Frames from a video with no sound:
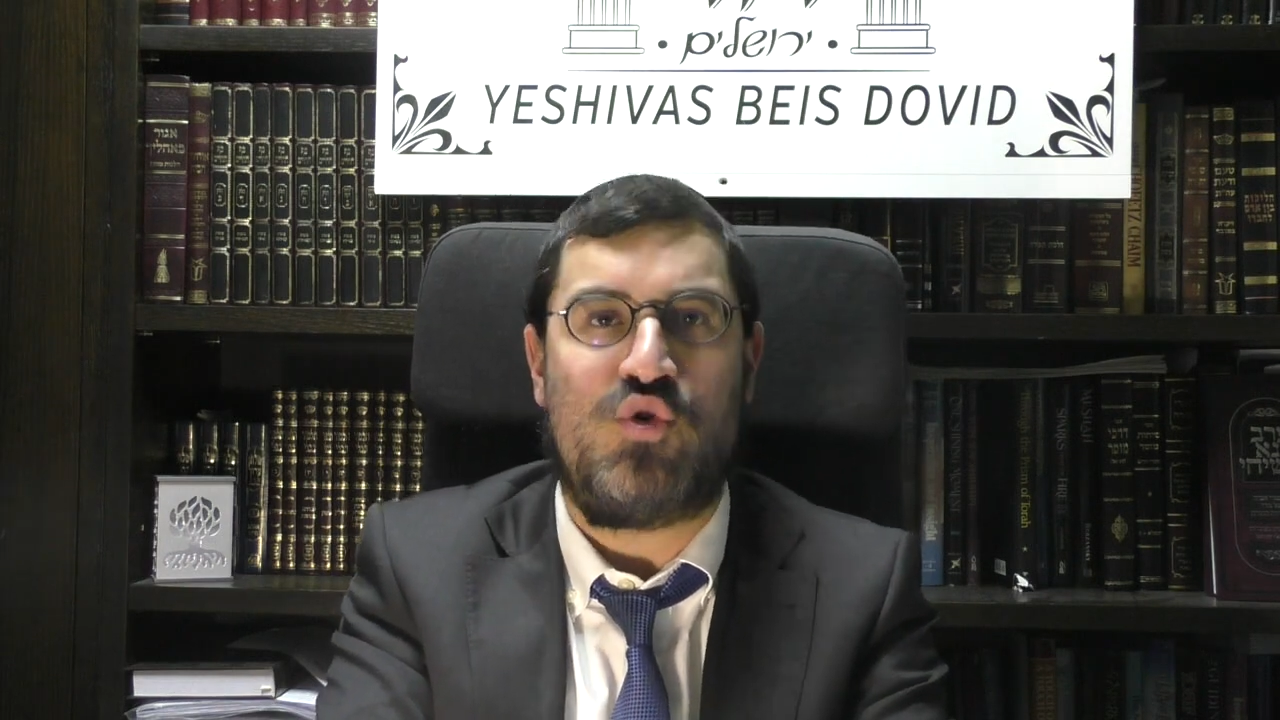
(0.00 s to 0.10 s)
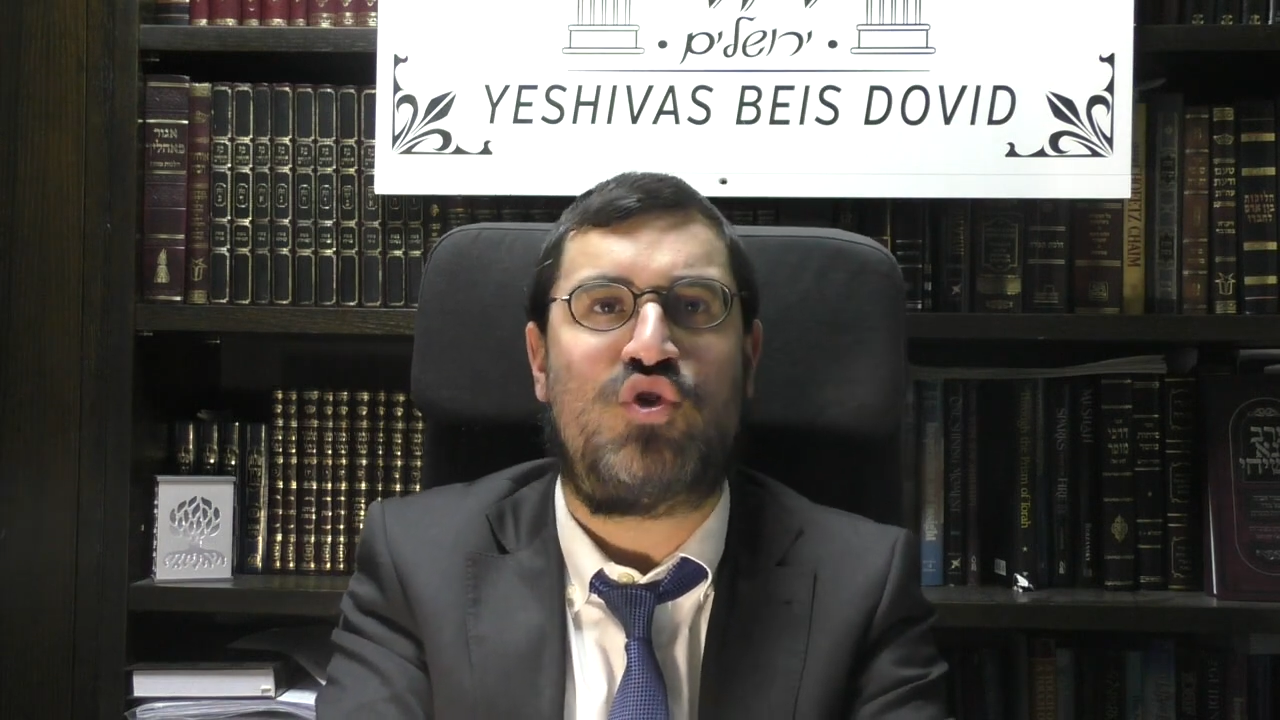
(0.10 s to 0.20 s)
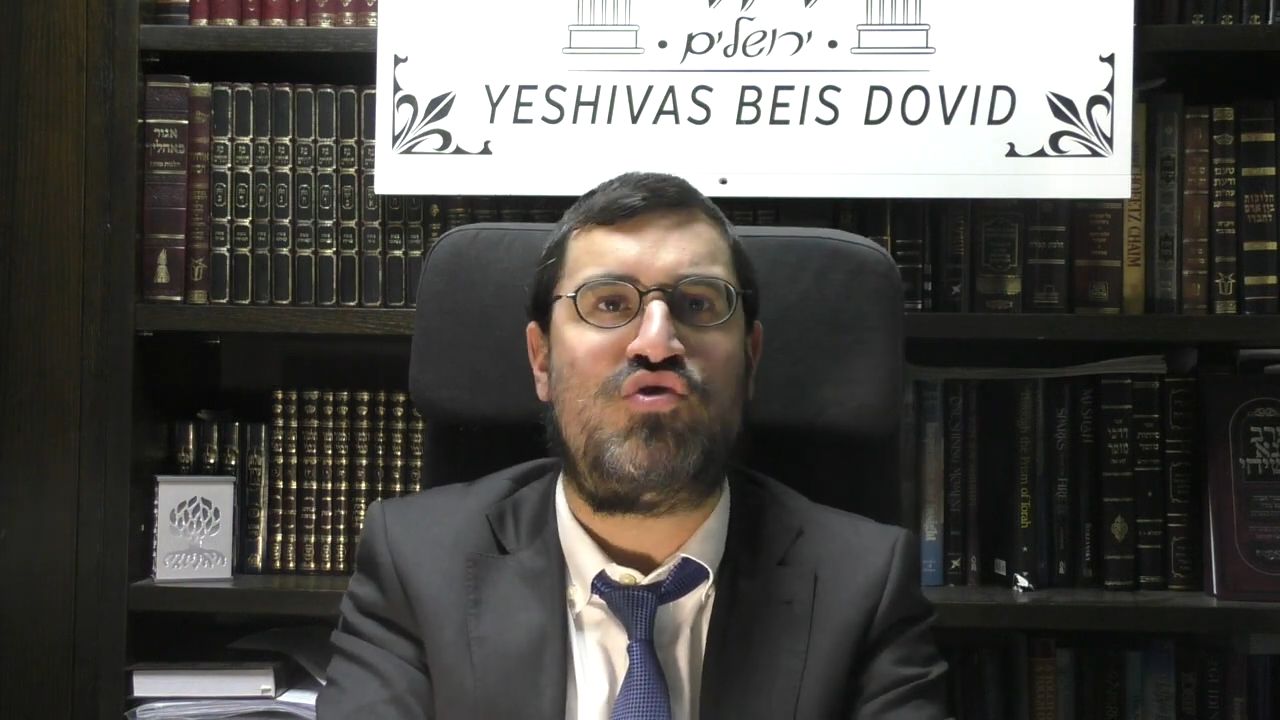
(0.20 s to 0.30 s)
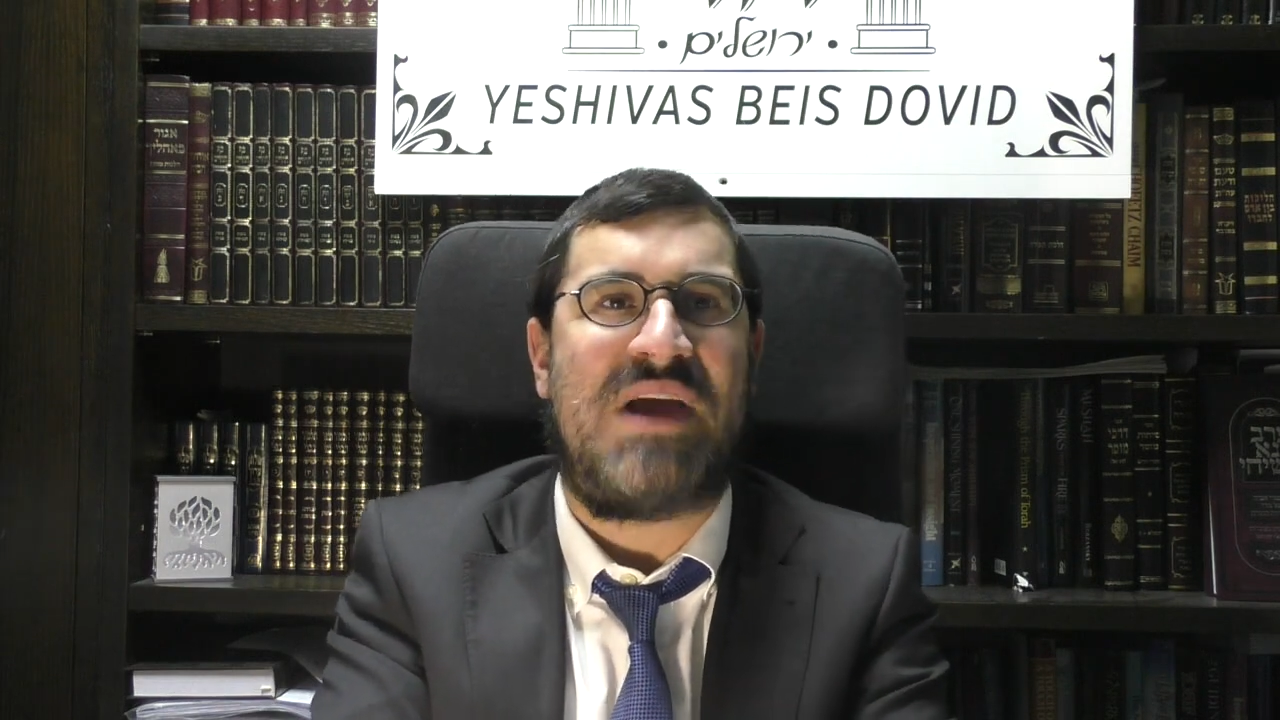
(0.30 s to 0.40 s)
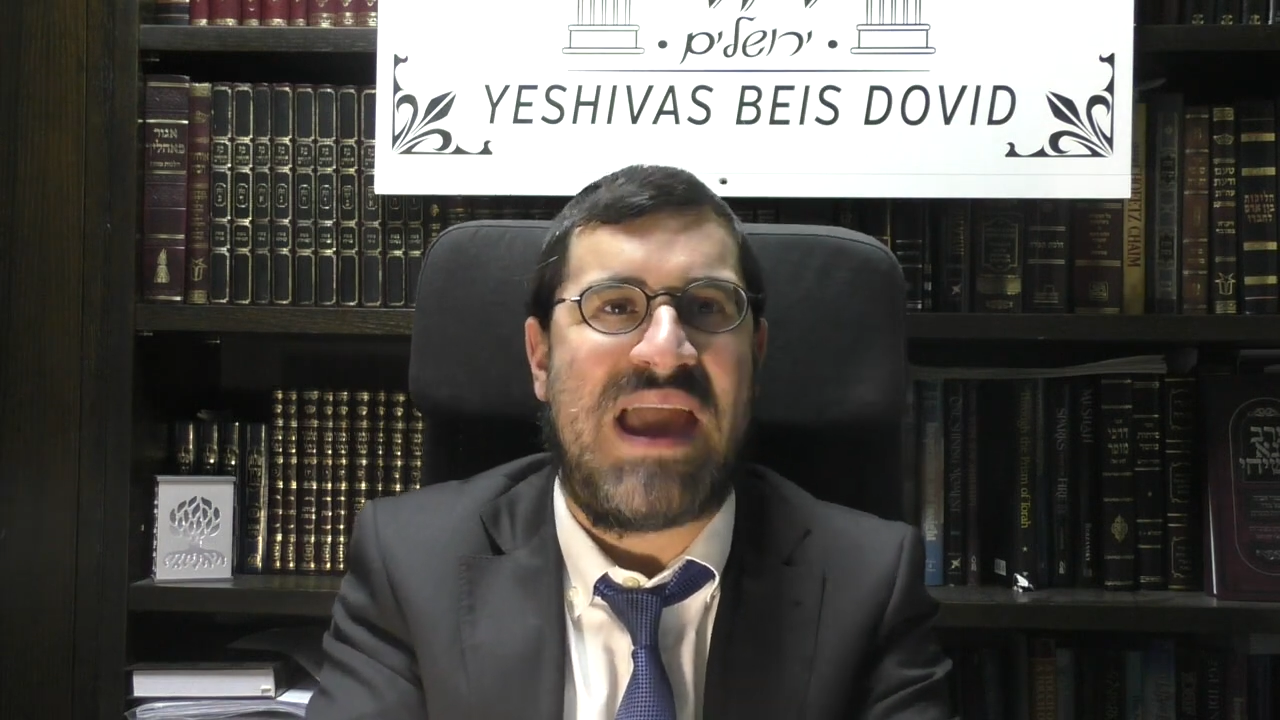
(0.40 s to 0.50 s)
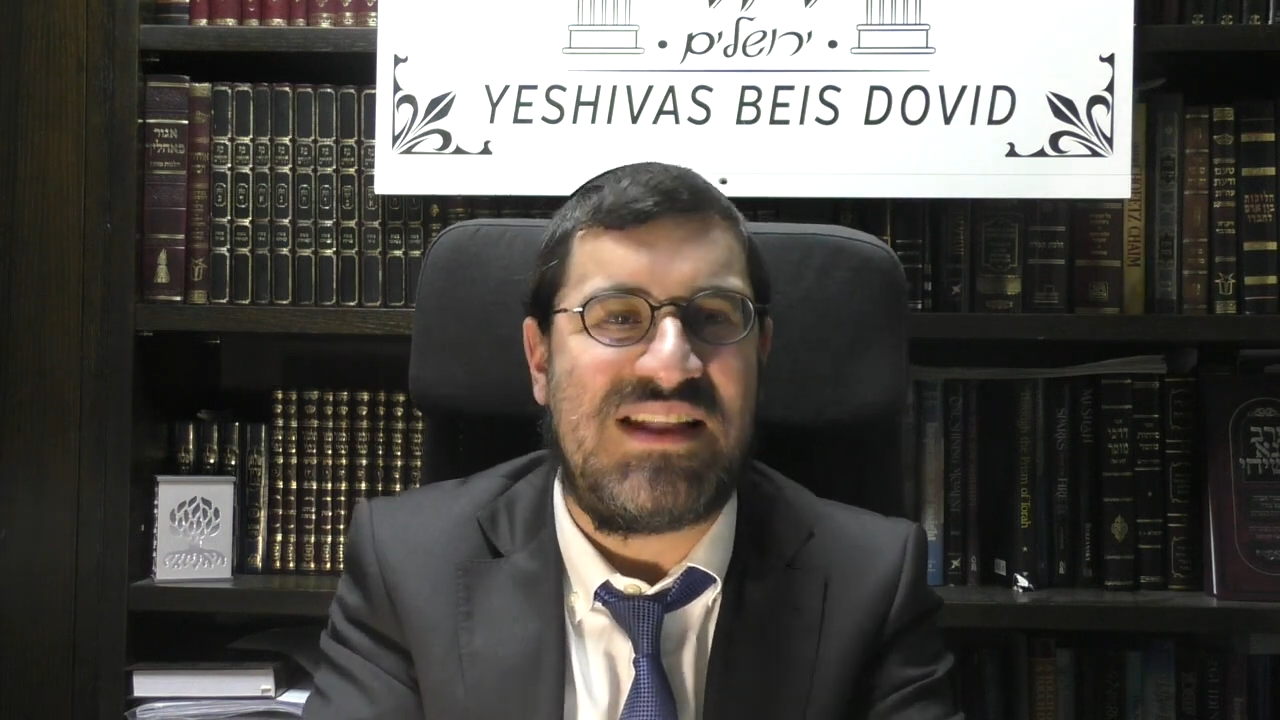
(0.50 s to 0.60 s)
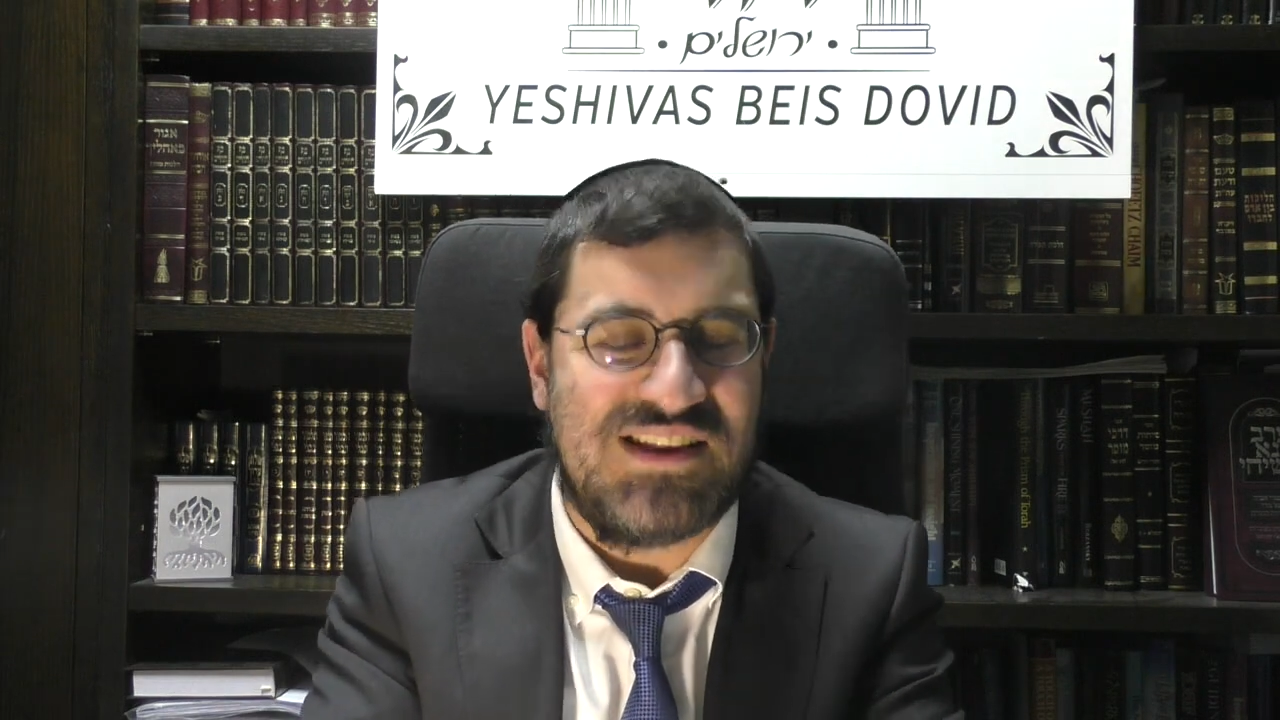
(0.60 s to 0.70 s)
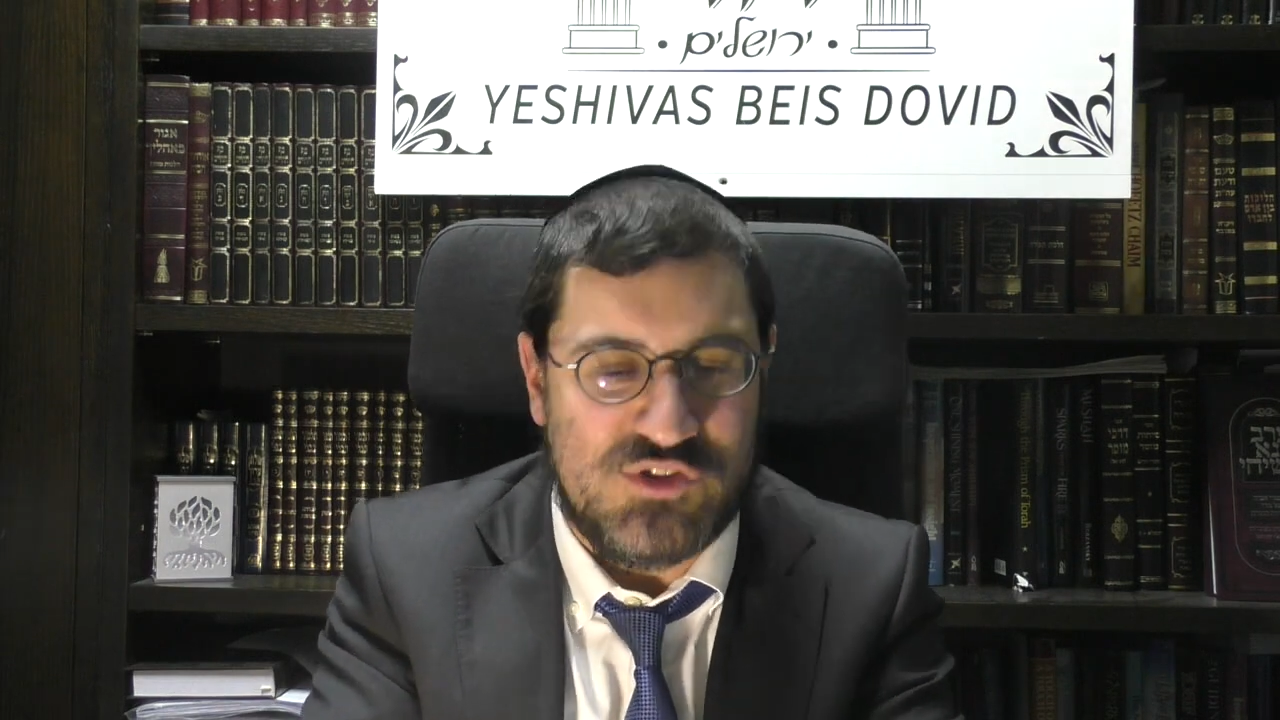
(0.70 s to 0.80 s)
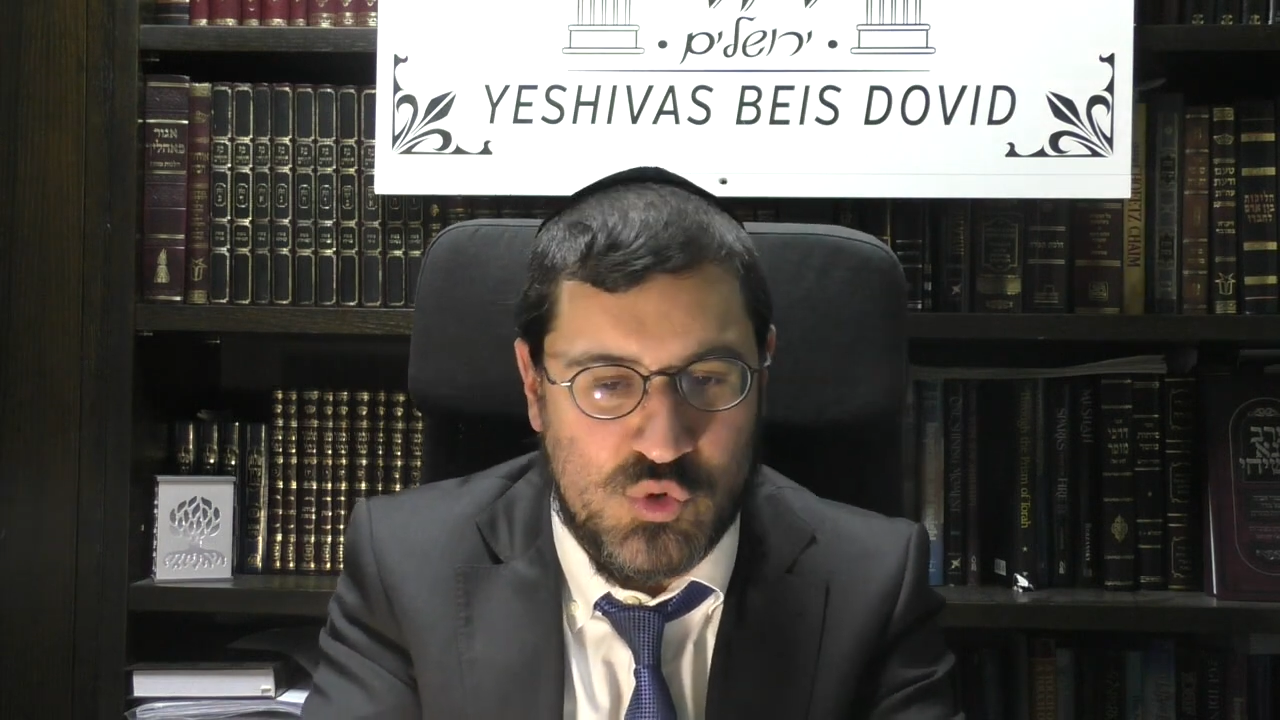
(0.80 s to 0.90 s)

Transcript: who created